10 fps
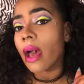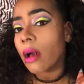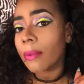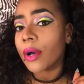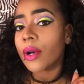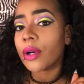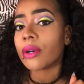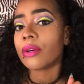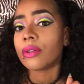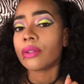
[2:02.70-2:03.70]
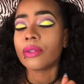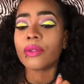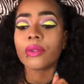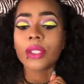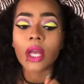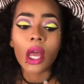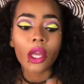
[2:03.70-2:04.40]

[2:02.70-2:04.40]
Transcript: elbows.